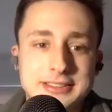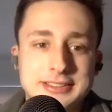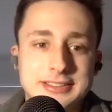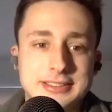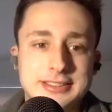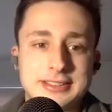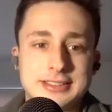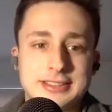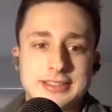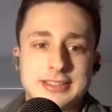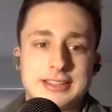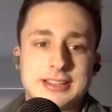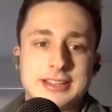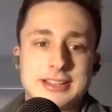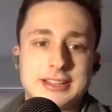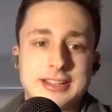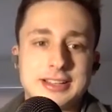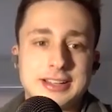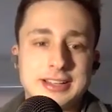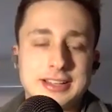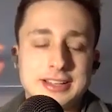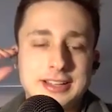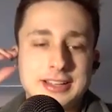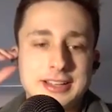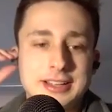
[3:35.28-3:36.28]

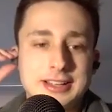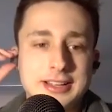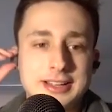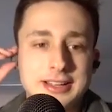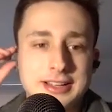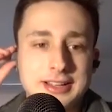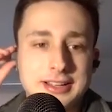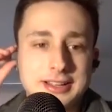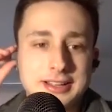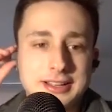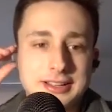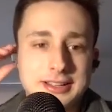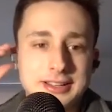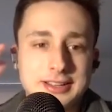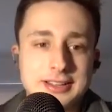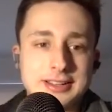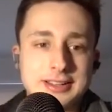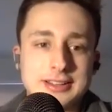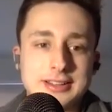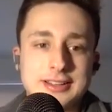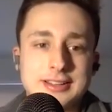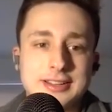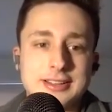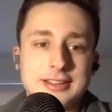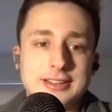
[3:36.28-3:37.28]

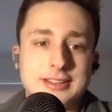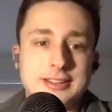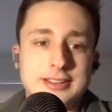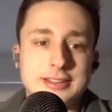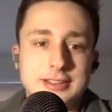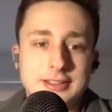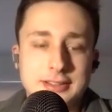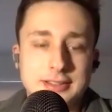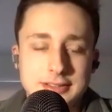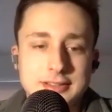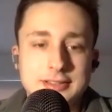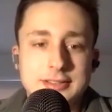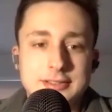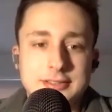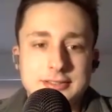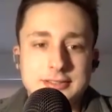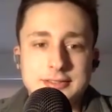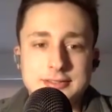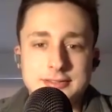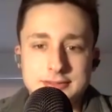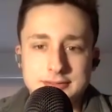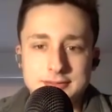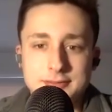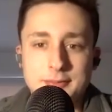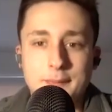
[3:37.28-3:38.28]

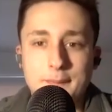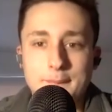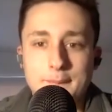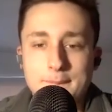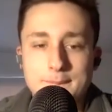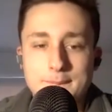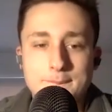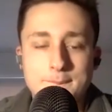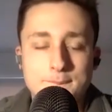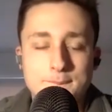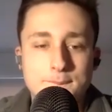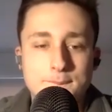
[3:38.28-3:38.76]
No words are spoken by the person on screen.